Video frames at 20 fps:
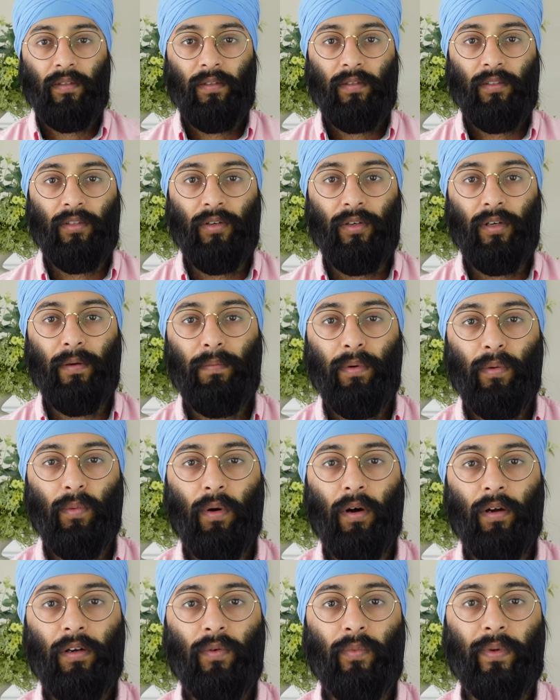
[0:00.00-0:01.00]
So number
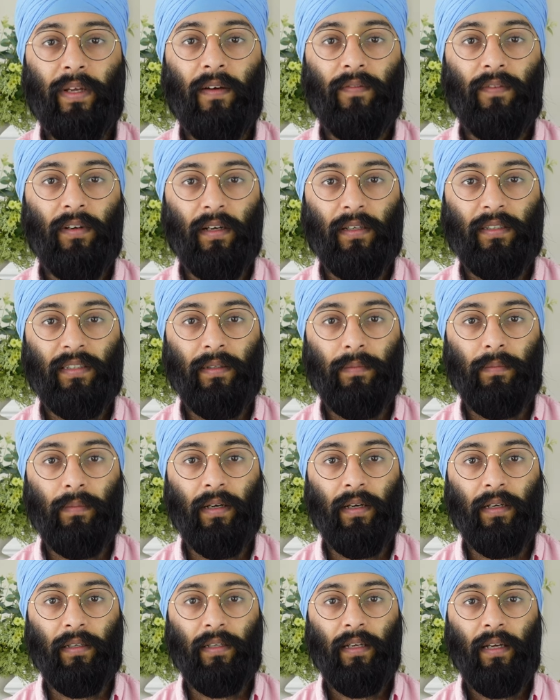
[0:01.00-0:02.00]
one, we have
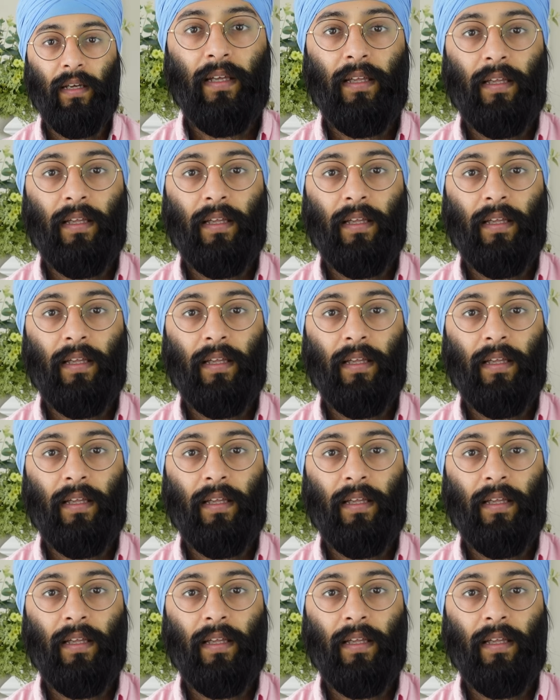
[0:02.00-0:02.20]
Luxembourg.